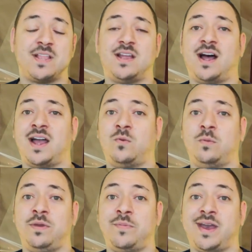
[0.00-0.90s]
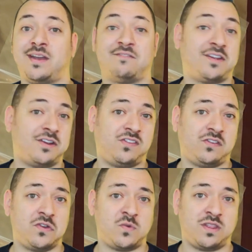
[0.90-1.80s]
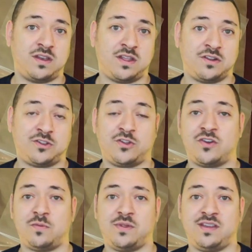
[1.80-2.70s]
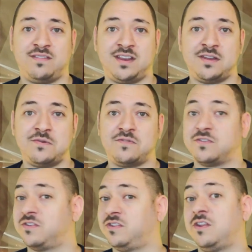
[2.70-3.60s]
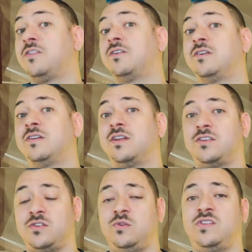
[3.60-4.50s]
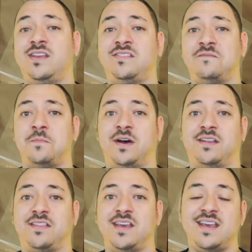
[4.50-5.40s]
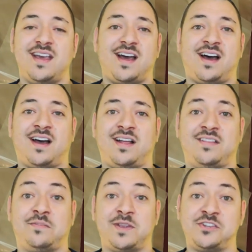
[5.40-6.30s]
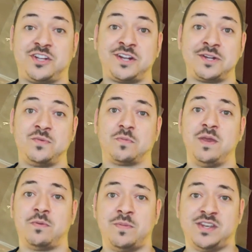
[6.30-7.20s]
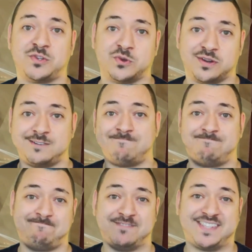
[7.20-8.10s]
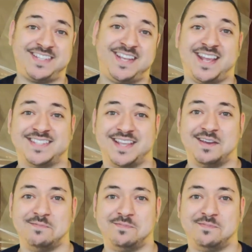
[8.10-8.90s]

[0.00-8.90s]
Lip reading: I will be back very soon with another Learn to Play video, first and third Tuesdays of the month. This has been Jared with Meeple Mentor. See you next time.